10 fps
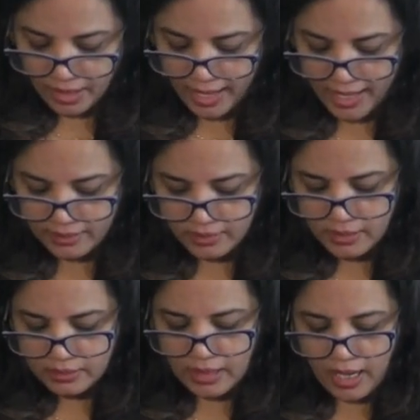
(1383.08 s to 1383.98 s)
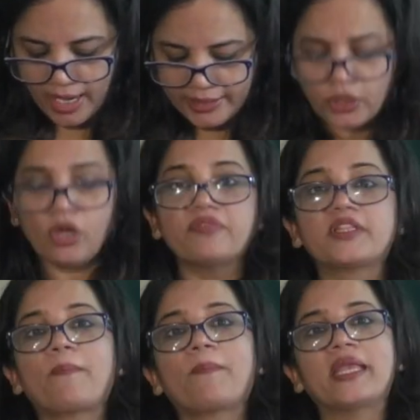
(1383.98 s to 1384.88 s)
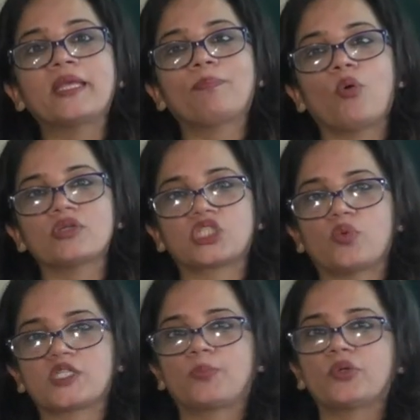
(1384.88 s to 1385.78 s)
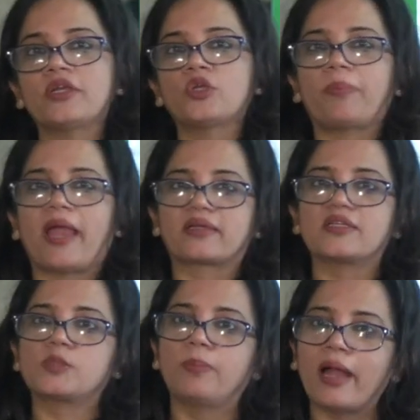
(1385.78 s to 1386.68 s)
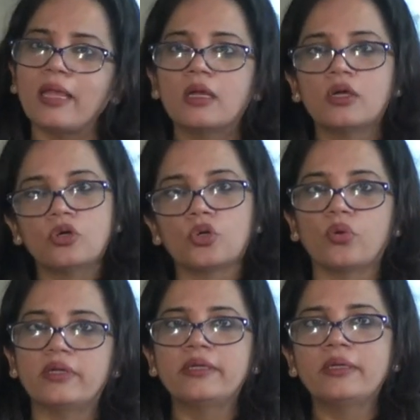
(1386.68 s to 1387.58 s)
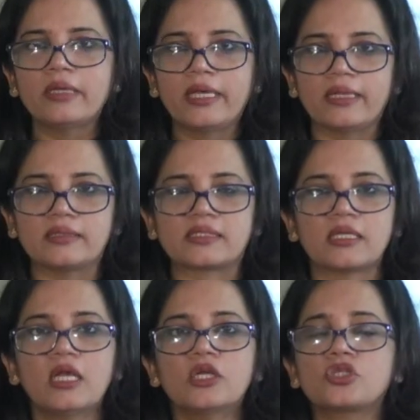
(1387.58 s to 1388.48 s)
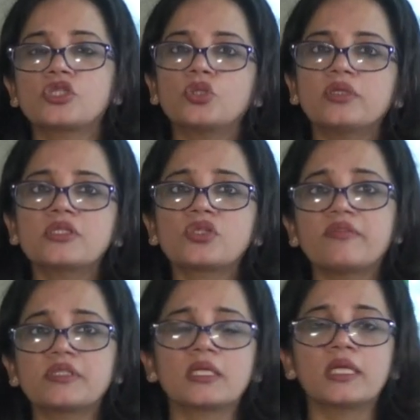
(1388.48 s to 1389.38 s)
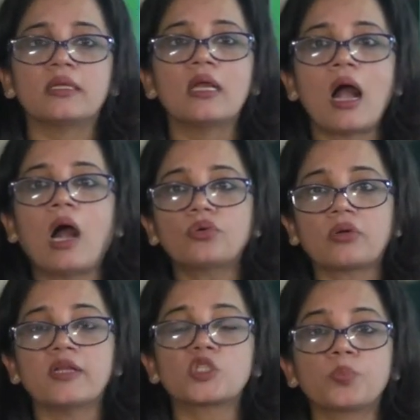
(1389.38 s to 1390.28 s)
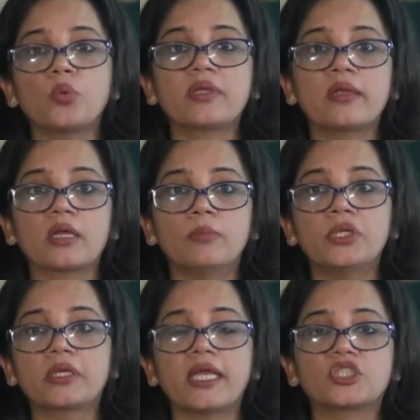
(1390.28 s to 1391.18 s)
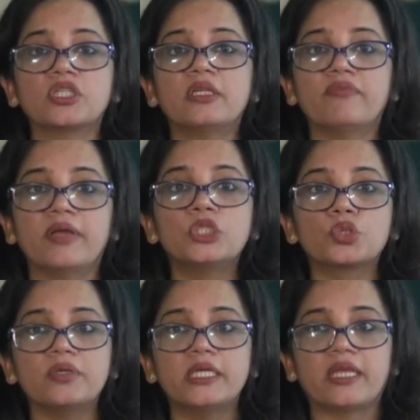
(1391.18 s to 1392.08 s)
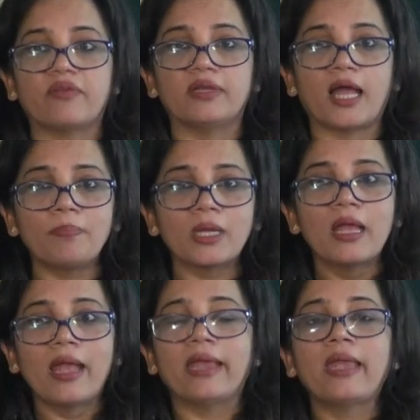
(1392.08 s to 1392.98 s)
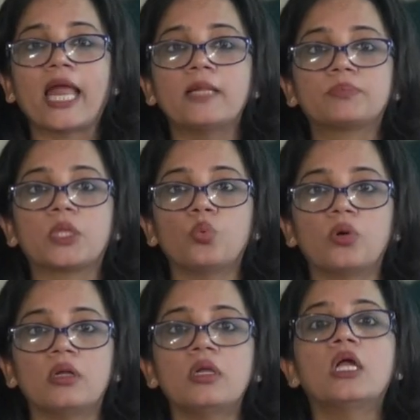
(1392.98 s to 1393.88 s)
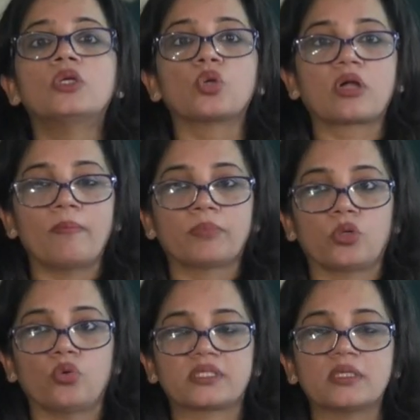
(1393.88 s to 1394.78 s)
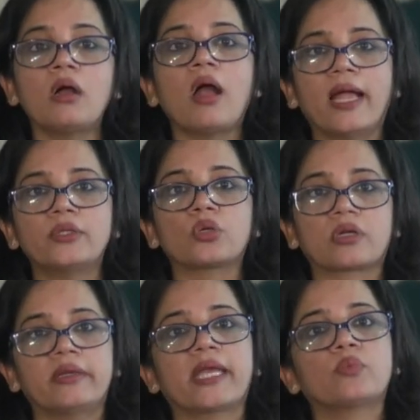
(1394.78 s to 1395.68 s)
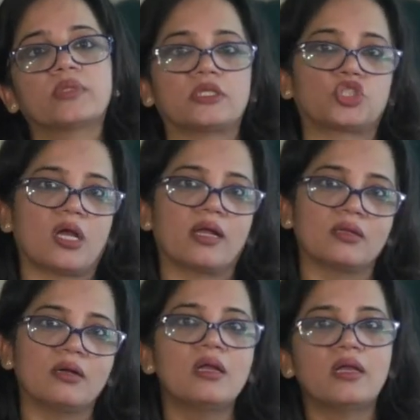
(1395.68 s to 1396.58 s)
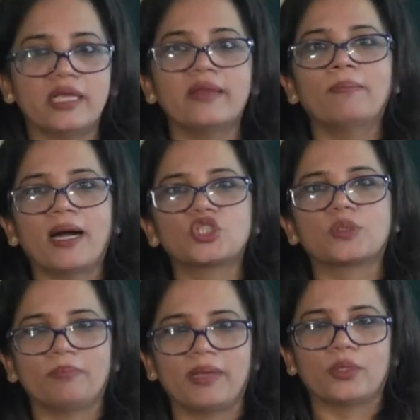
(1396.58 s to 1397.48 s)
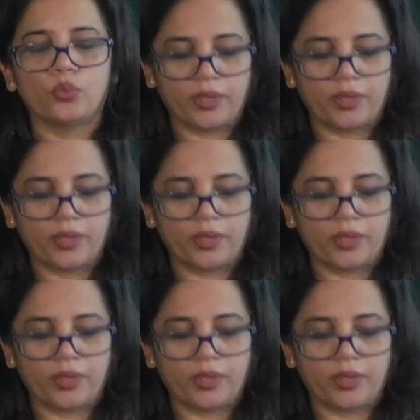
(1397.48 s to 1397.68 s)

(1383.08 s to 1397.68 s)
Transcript: And the idea of the penny post was put into practice by Roland Hills. So students, you have seen how transport and communication eventually developed and helped the world to come closer and to connect with each other in a much better